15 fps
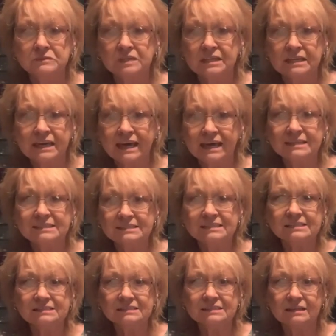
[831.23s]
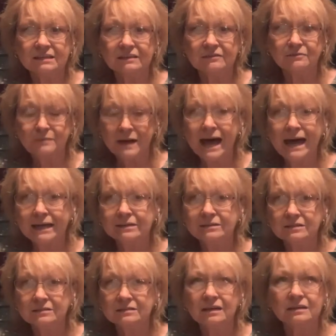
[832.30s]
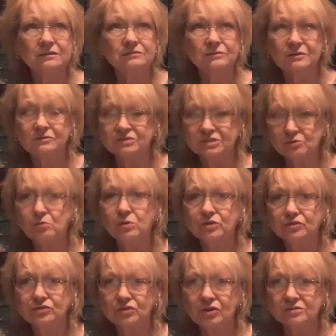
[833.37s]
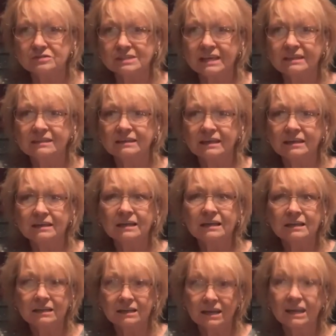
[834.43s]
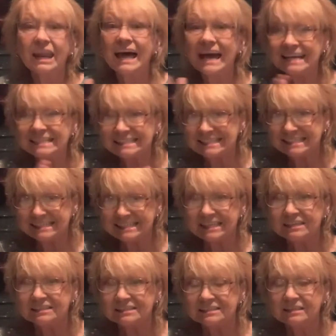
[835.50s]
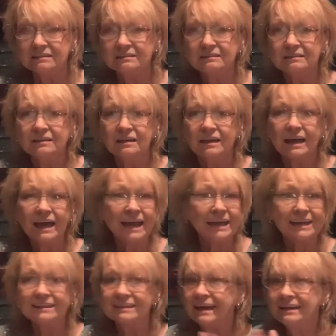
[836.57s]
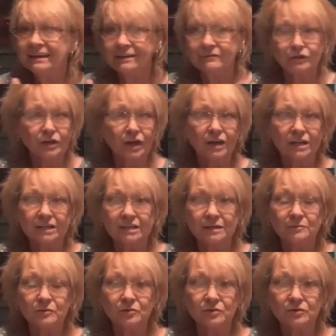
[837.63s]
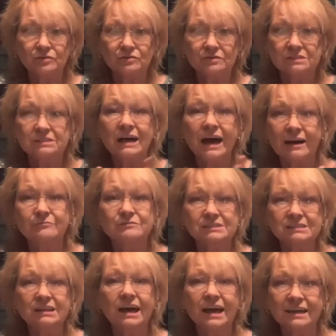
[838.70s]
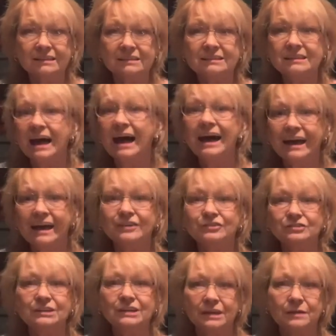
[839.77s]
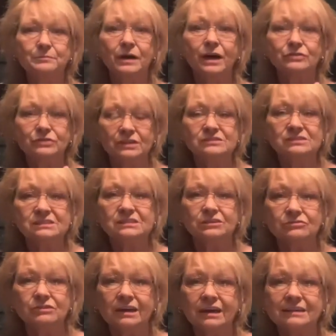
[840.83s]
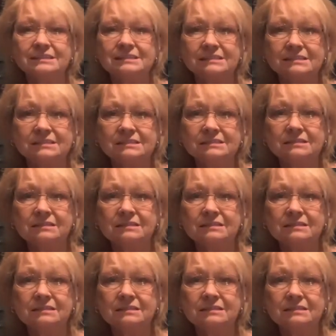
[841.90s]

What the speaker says: cases of it was quart jars, I think, last season. And they never got any more. So I was glad that I actually had bought those 2 cases.